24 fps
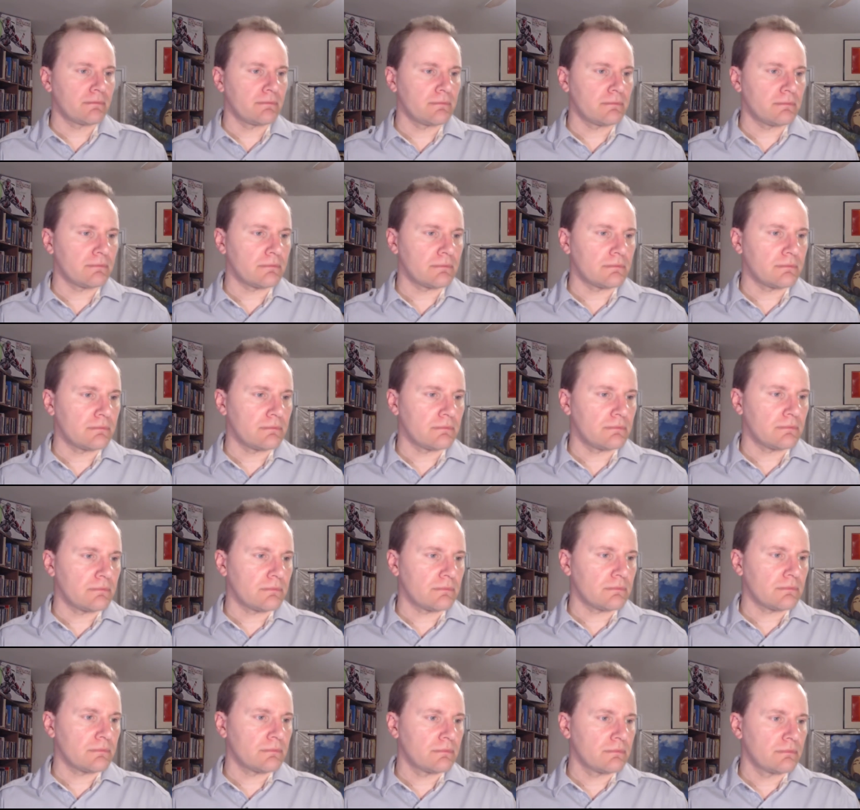
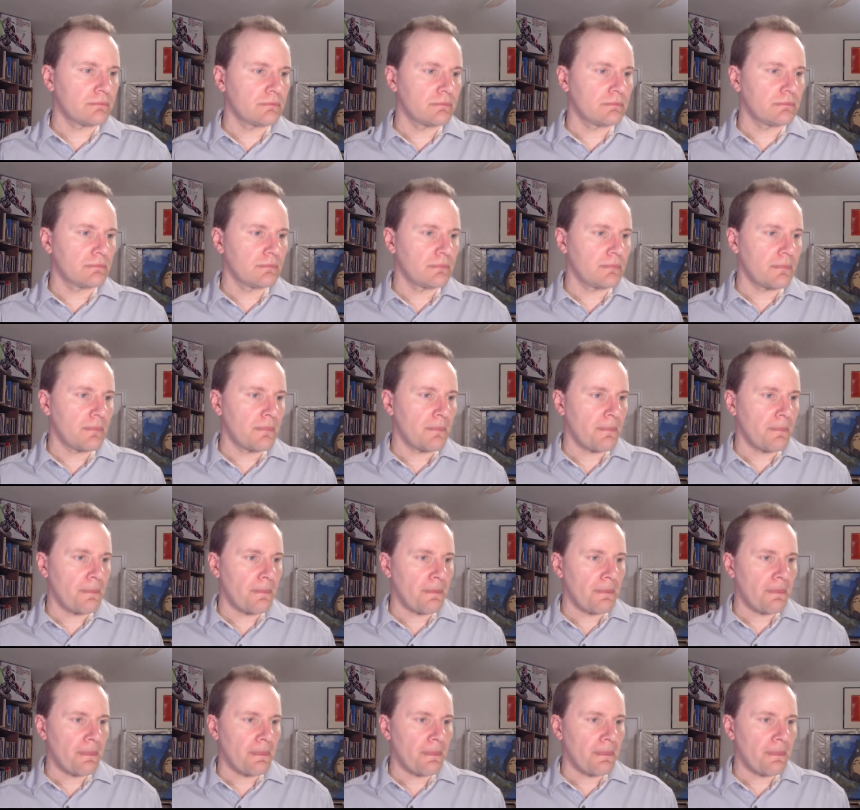Nobody speaks.